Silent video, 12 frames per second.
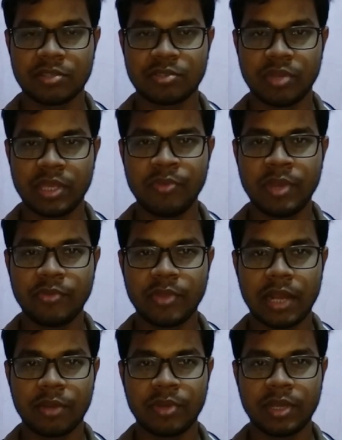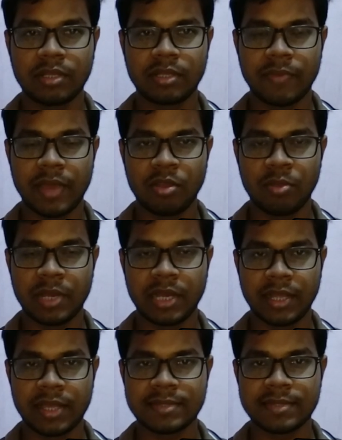So you need to calculate the value of
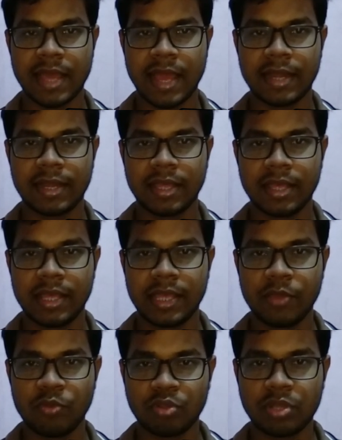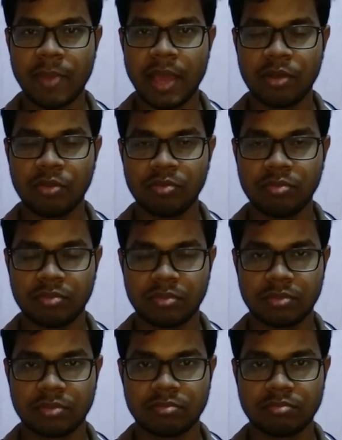delta S, and you know the value
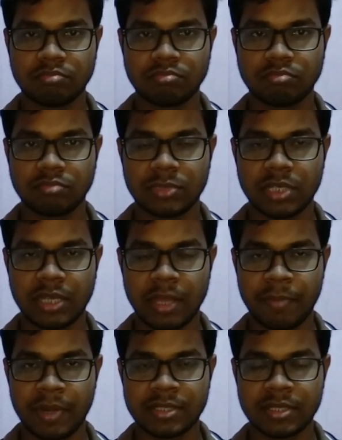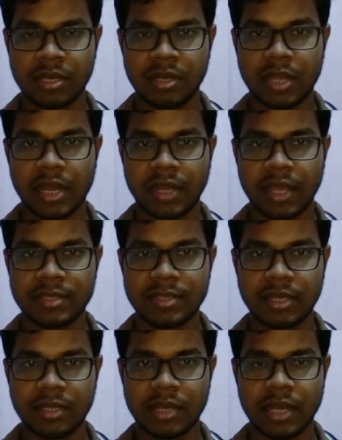temperature, delta H
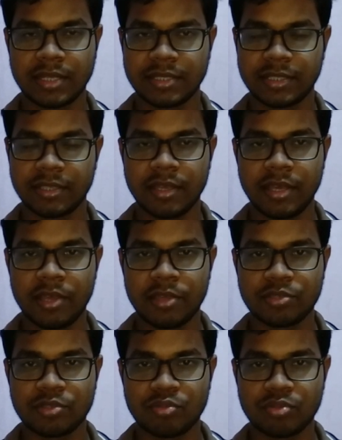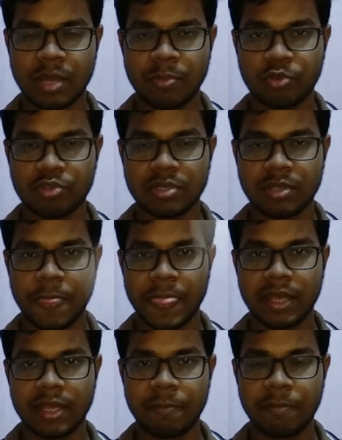and delta G. So suppose
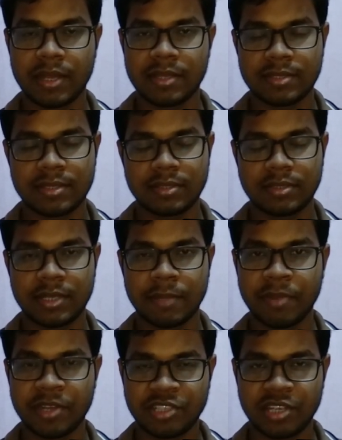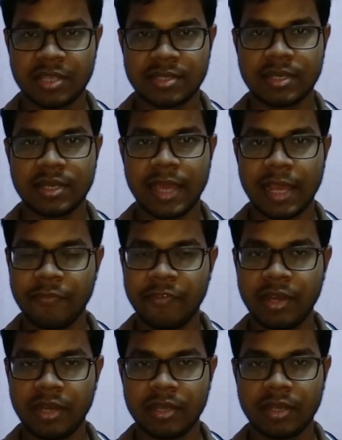temperature is in
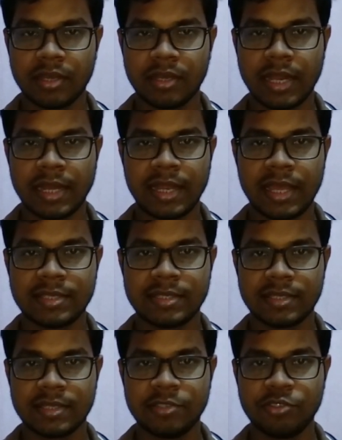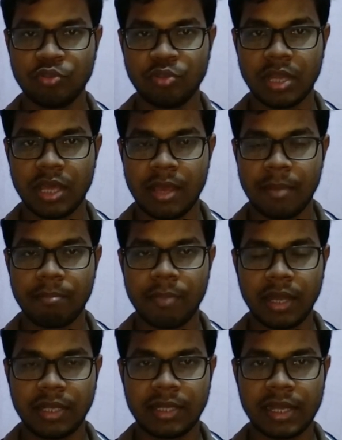Kelvin, delta H is in joule,
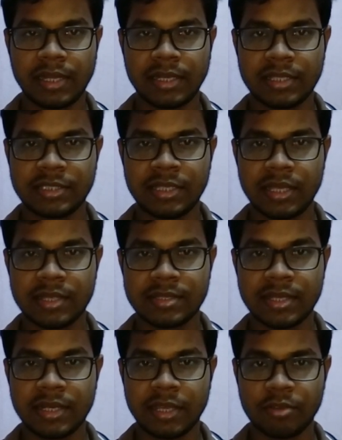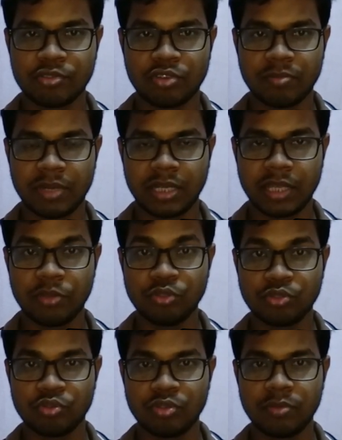but delta G is in kilojoule. But you
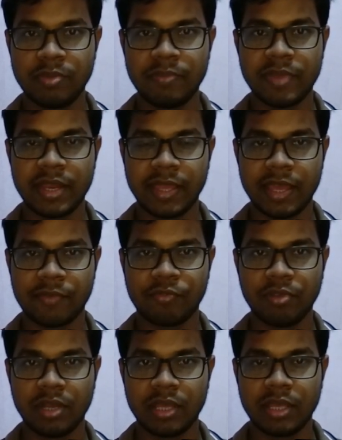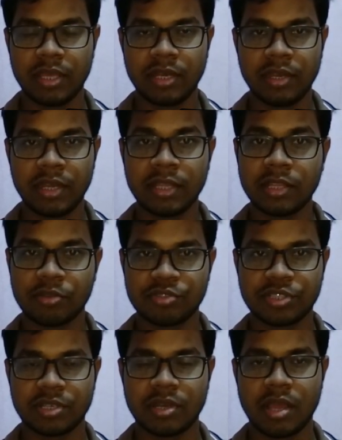should be very careful in reading the
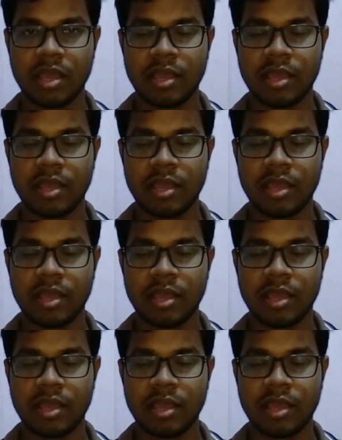question,